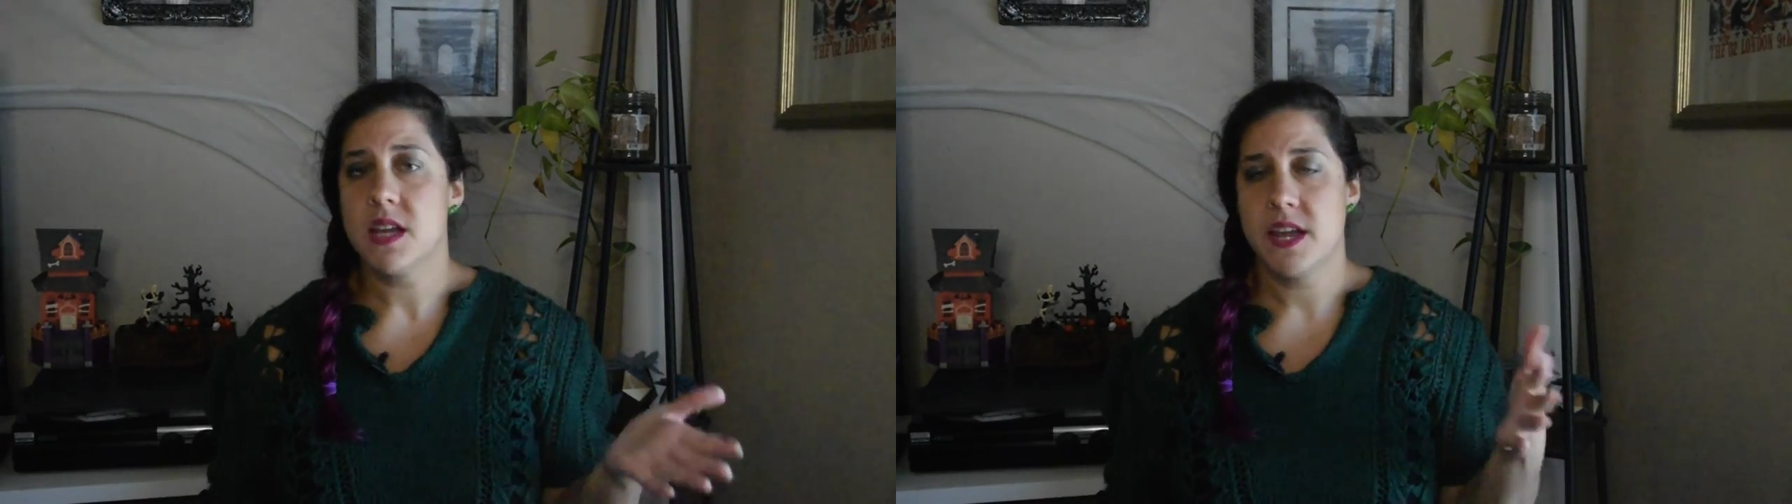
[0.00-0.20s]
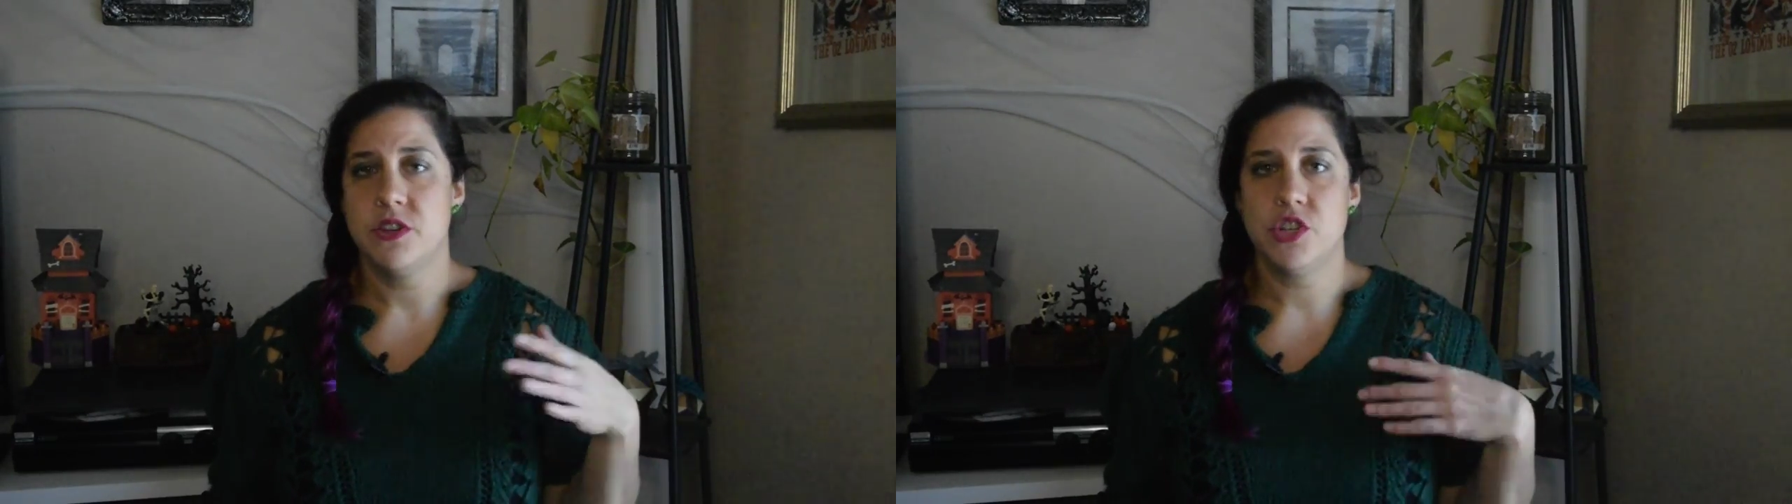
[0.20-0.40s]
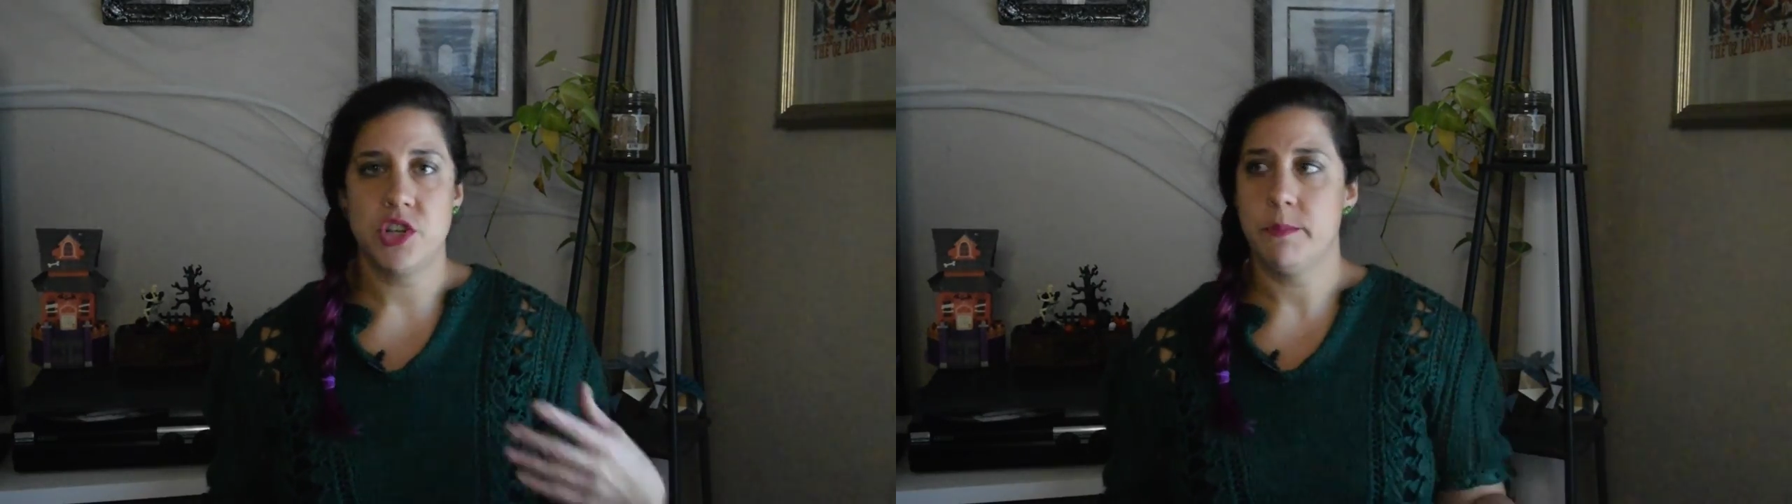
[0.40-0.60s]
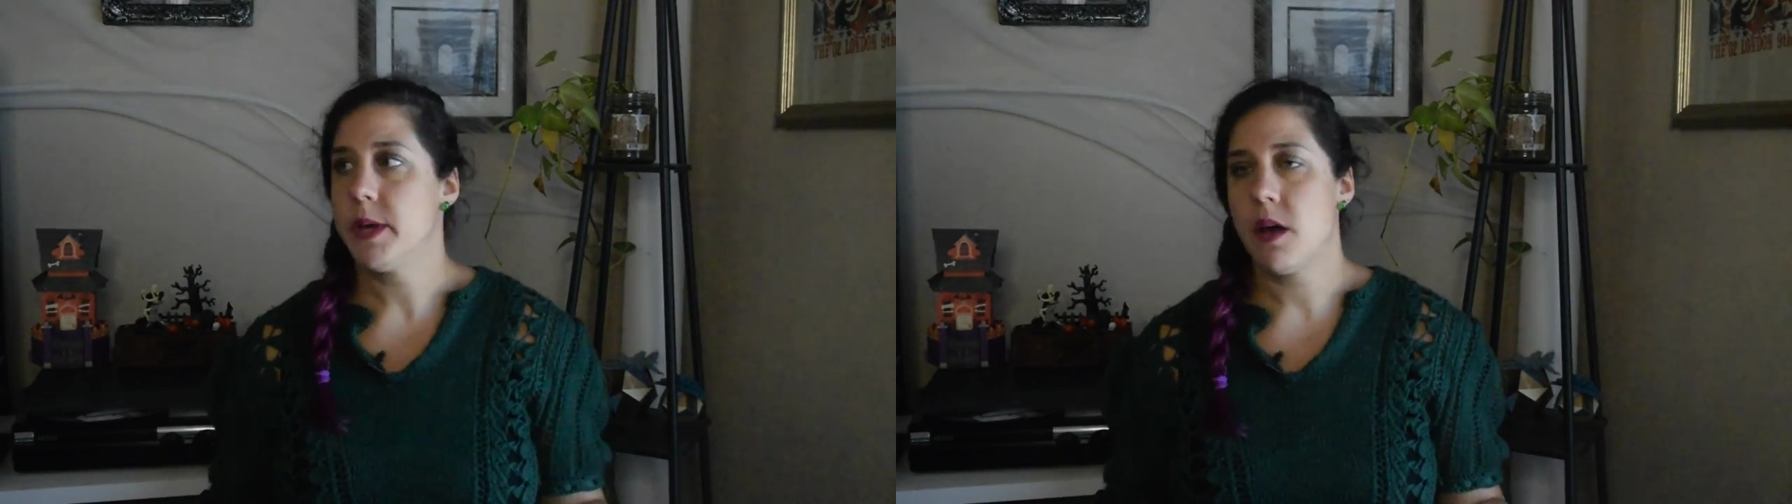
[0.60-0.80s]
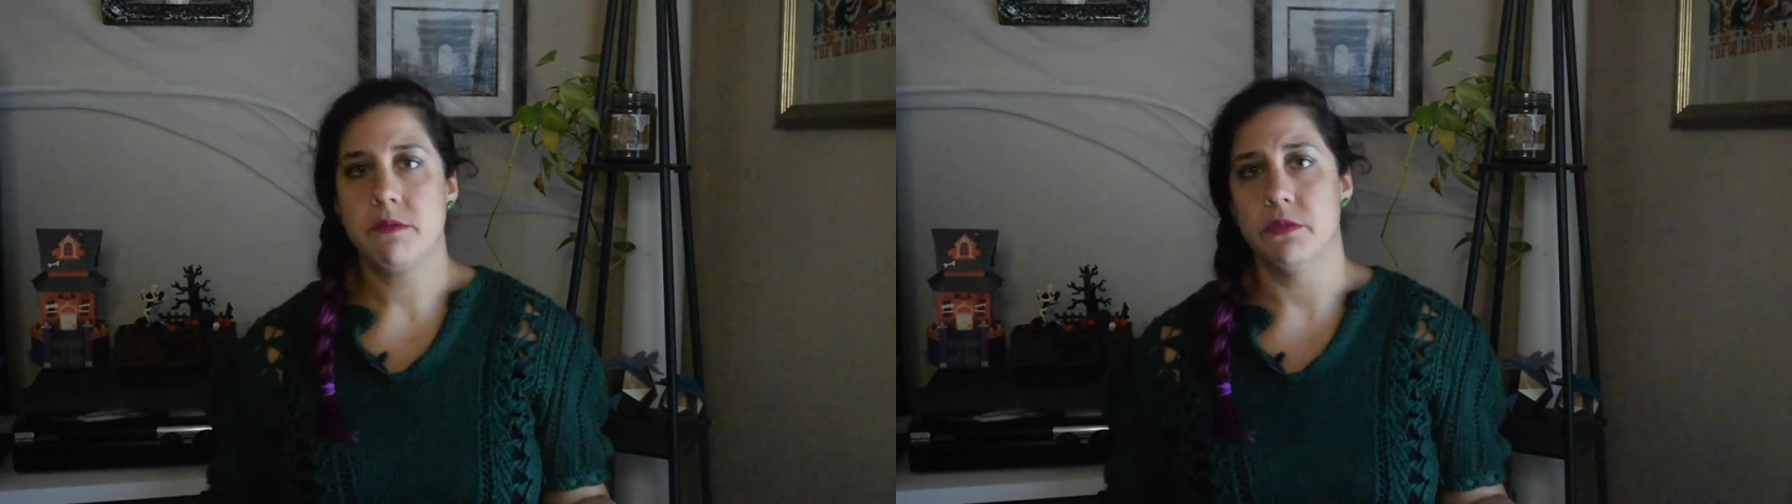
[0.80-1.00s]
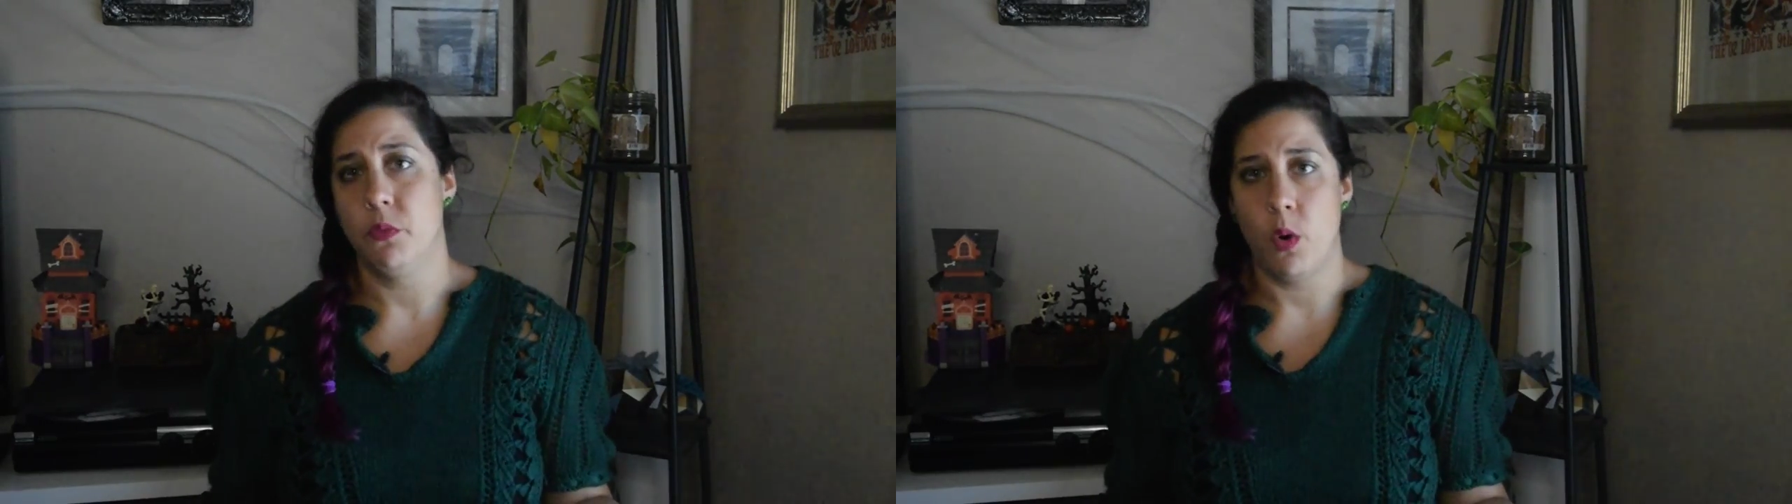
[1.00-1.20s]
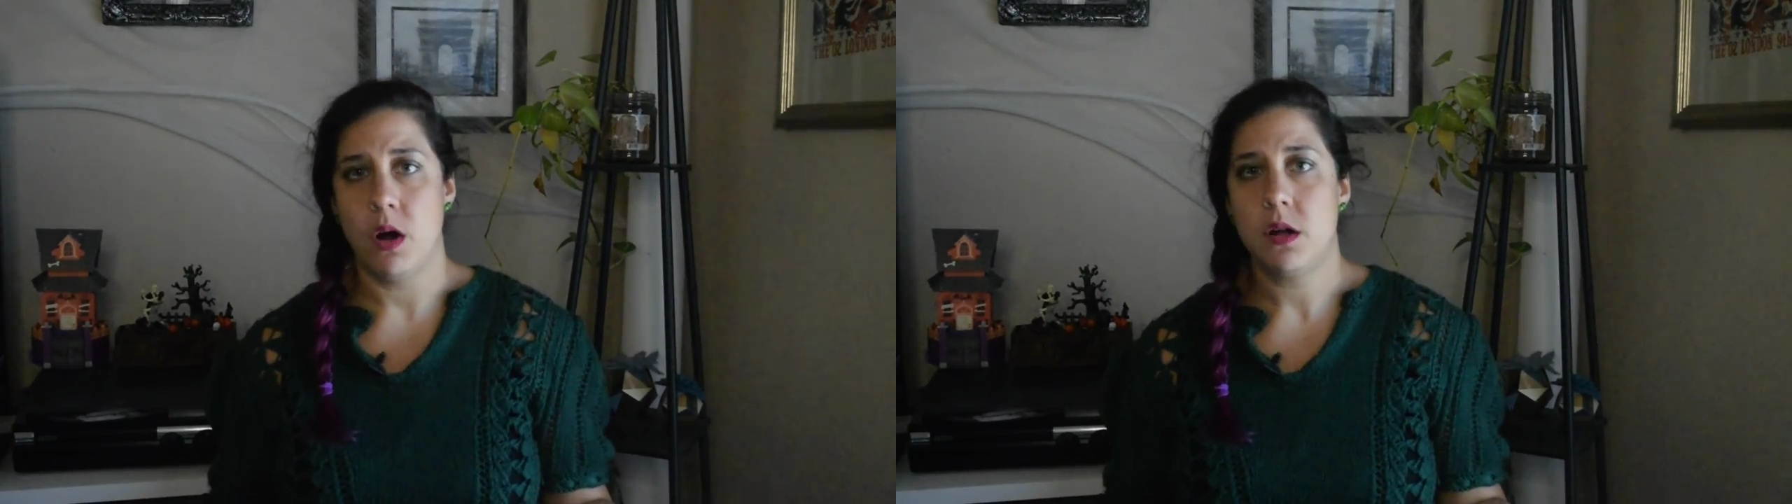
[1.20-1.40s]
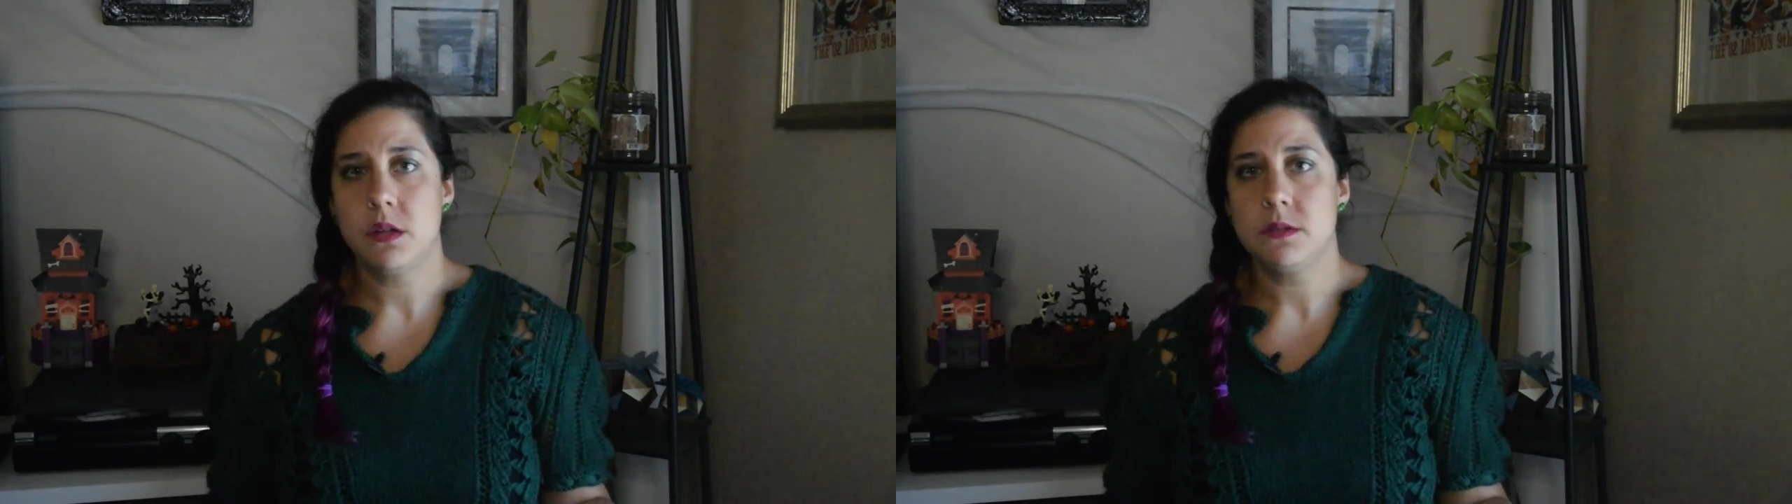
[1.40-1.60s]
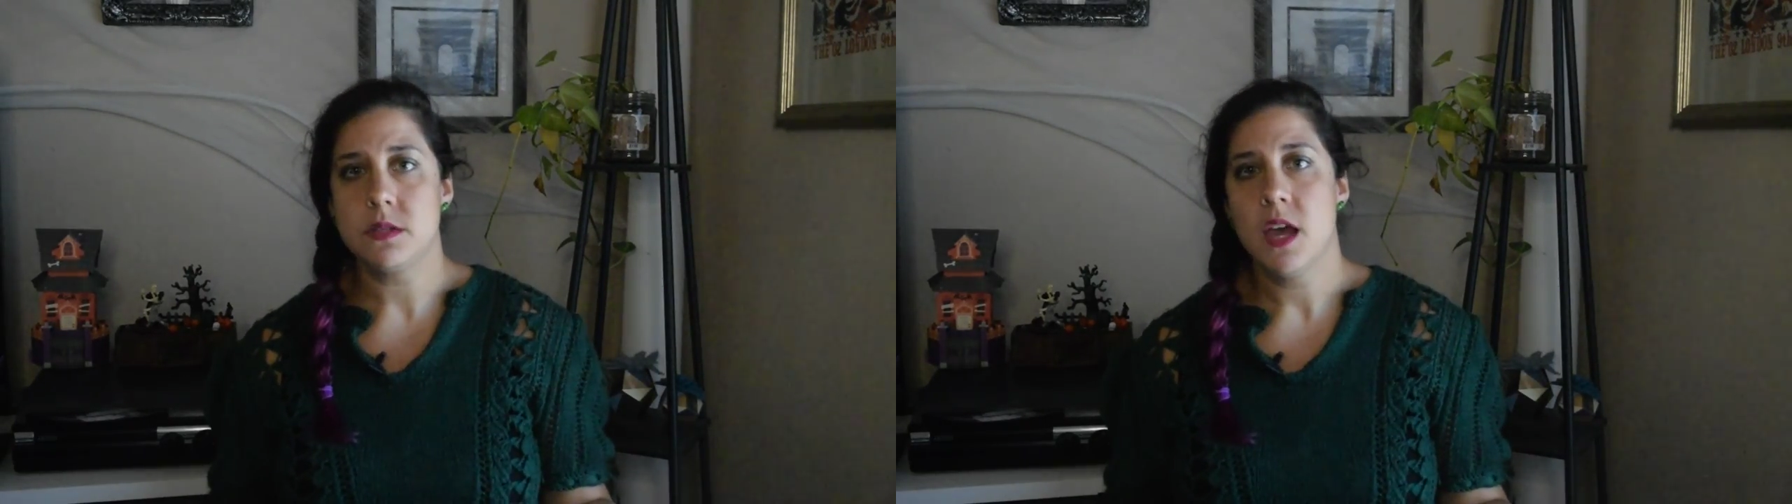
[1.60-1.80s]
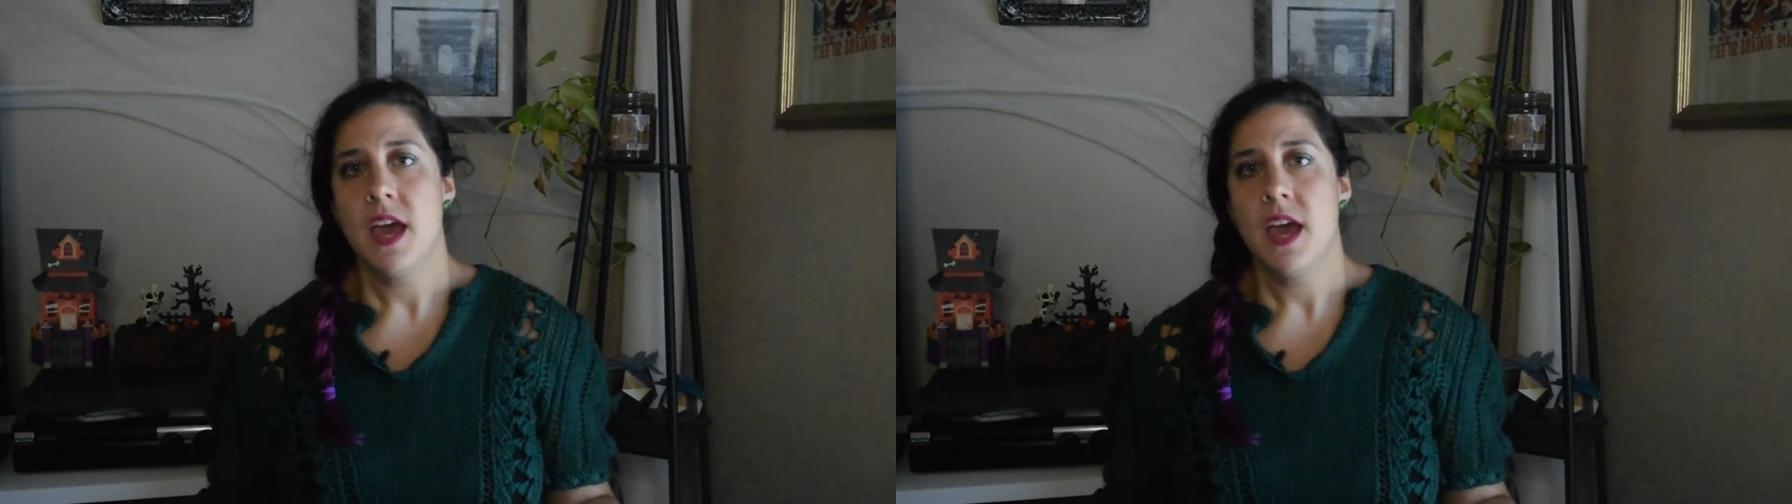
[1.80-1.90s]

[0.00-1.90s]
and jumping off of walls.